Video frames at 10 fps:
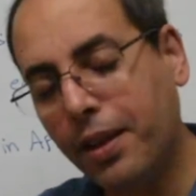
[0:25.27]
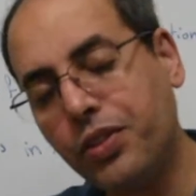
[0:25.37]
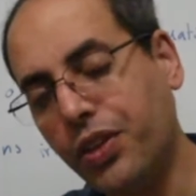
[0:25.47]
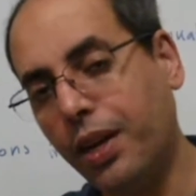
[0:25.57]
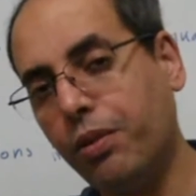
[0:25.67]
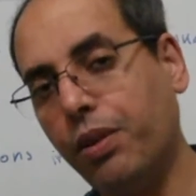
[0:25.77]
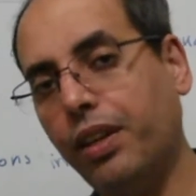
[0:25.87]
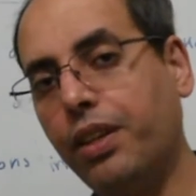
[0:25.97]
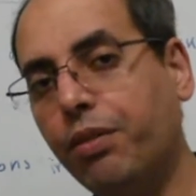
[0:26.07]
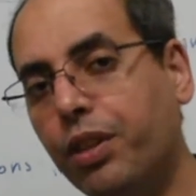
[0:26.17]
So
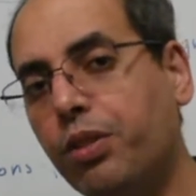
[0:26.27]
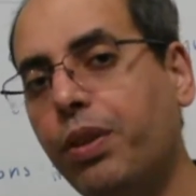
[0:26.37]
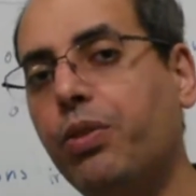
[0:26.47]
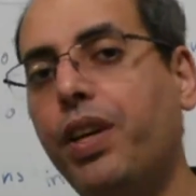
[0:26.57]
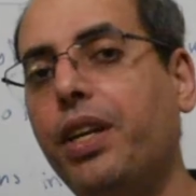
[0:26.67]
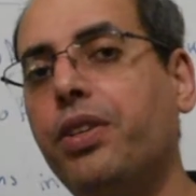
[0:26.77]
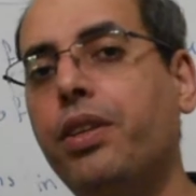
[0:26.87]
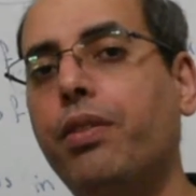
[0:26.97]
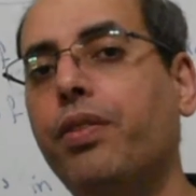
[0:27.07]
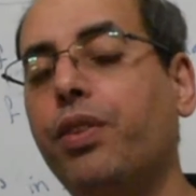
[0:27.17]
the difference between
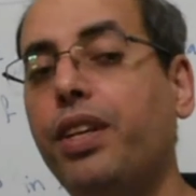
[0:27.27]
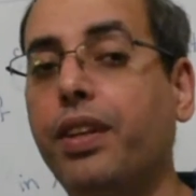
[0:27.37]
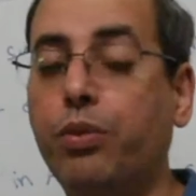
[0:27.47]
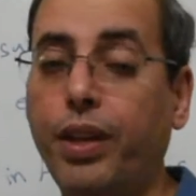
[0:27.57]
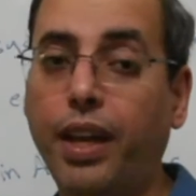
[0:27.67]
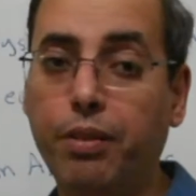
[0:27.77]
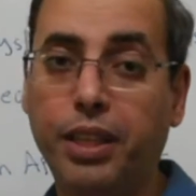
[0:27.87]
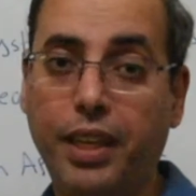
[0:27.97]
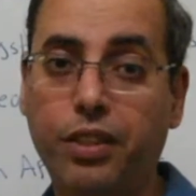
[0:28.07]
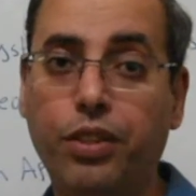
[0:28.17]
2 and 3 is that we have an
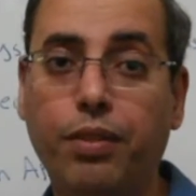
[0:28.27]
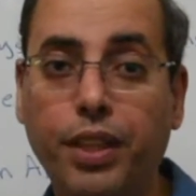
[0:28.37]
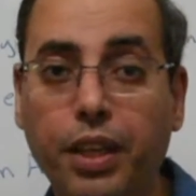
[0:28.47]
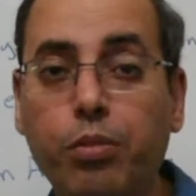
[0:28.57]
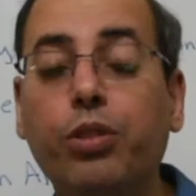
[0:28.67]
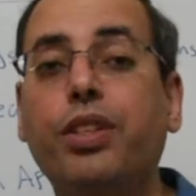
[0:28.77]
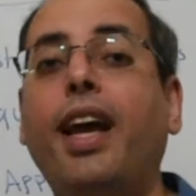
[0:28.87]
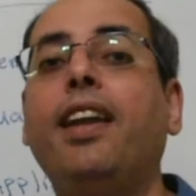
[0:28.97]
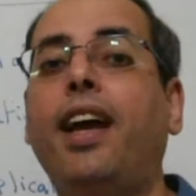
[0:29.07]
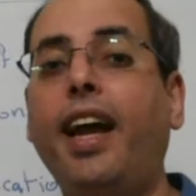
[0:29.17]
extra variables
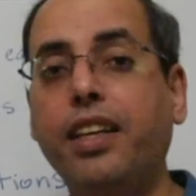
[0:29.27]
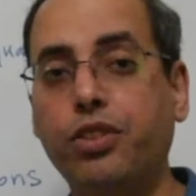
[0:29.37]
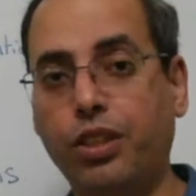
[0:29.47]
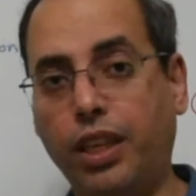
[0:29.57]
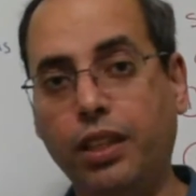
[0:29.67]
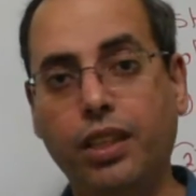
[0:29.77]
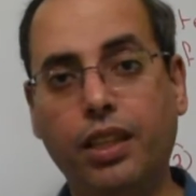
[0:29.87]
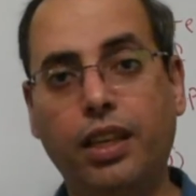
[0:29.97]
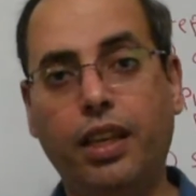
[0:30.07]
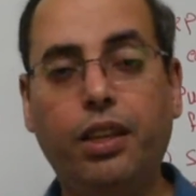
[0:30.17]
and extra
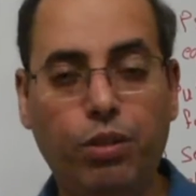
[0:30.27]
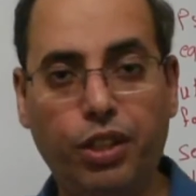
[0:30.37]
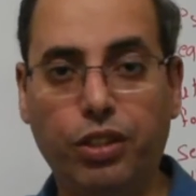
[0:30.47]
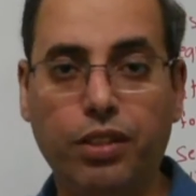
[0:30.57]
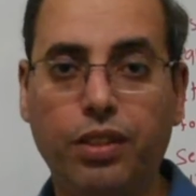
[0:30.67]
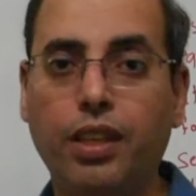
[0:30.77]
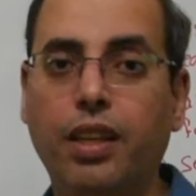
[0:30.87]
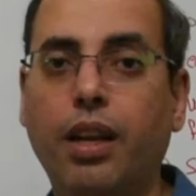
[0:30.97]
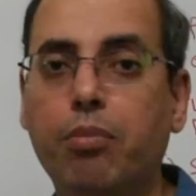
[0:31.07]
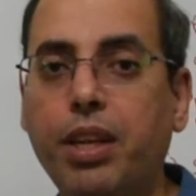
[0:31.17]
equations,
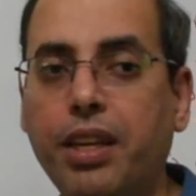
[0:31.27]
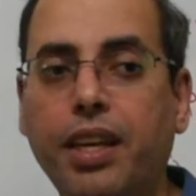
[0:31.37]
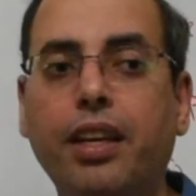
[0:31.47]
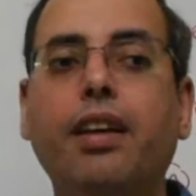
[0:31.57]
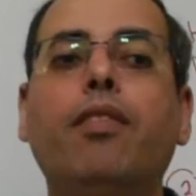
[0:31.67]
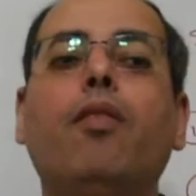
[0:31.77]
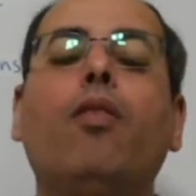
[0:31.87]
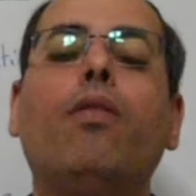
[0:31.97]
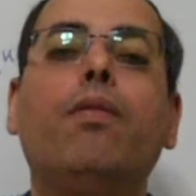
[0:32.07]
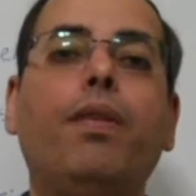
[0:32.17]
meaning
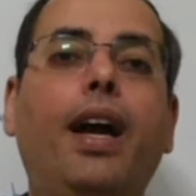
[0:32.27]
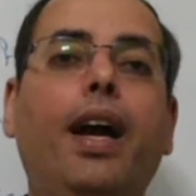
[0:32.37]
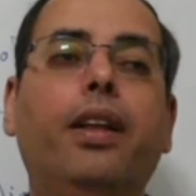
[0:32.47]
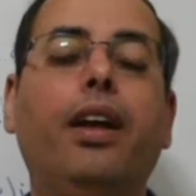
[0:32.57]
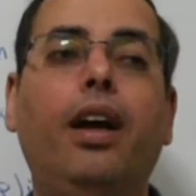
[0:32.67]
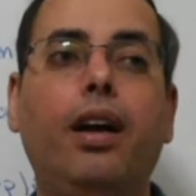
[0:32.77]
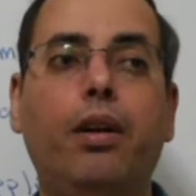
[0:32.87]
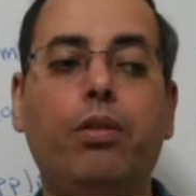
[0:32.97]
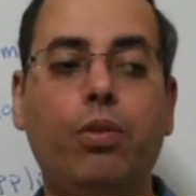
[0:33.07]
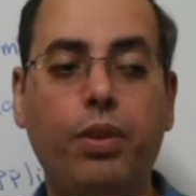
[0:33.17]

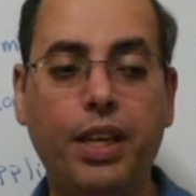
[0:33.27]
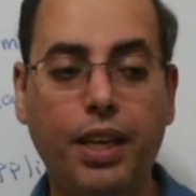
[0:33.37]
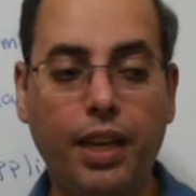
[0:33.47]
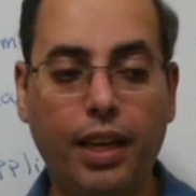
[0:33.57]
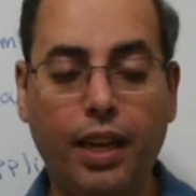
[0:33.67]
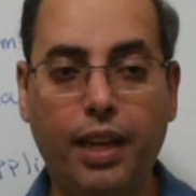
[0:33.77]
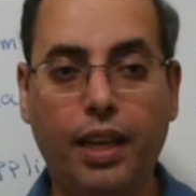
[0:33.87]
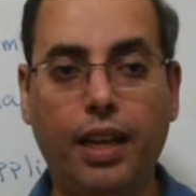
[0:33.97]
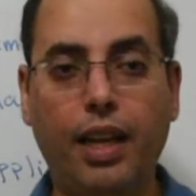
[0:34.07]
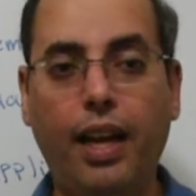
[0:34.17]
that we
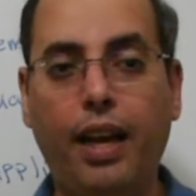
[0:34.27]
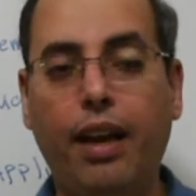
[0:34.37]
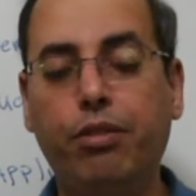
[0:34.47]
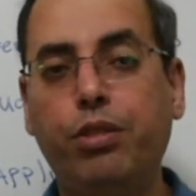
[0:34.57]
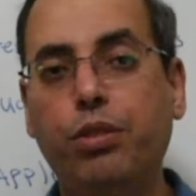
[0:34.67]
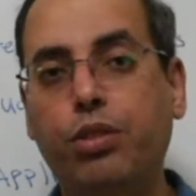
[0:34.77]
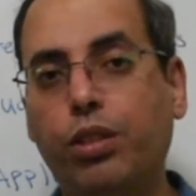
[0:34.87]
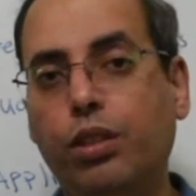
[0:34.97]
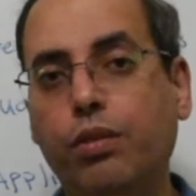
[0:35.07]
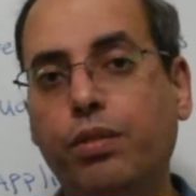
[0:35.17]
have to
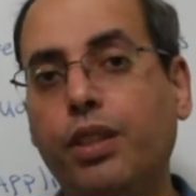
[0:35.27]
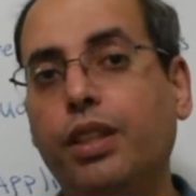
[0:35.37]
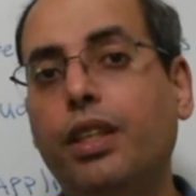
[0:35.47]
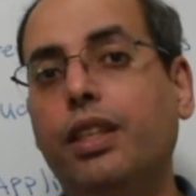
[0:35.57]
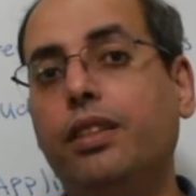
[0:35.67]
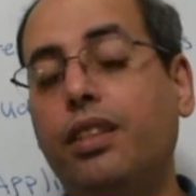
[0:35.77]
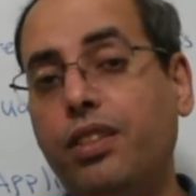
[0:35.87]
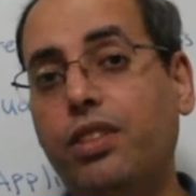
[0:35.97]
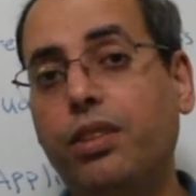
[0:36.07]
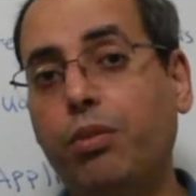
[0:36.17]
solve the
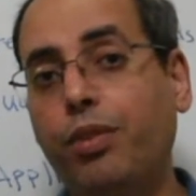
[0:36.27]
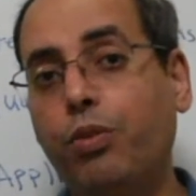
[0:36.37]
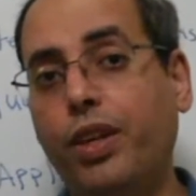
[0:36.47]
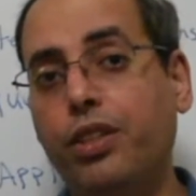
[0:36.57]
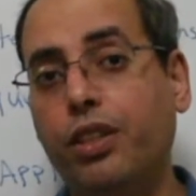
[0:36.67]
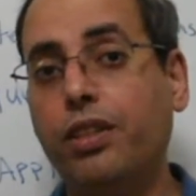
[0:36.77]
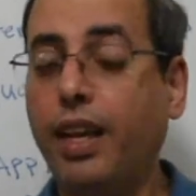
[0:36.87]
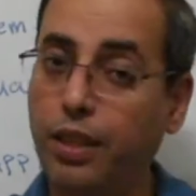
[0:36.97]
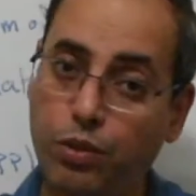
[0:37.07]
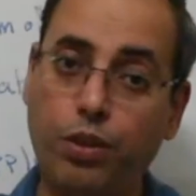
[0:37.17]
system of equations,
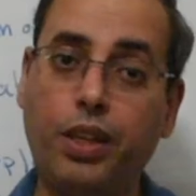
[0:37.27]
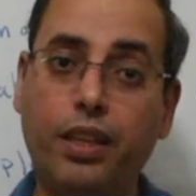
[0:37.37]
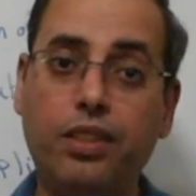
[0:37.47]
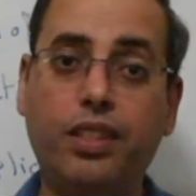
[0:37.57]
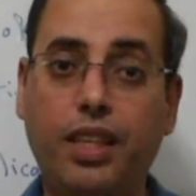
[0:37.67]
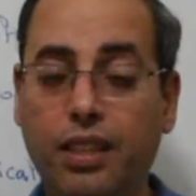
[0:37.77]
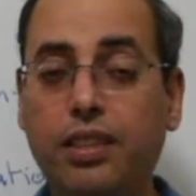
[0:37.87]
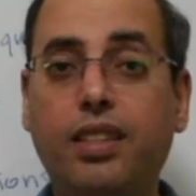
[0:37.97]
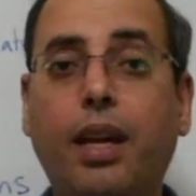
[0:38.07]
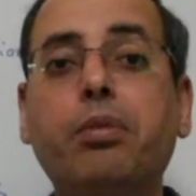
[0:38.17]
as we're going to see in the
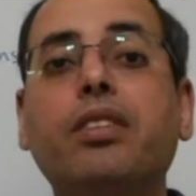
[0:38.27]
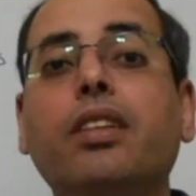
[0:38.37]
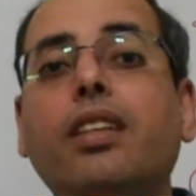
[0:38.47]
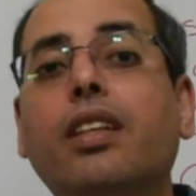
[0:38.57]
steps.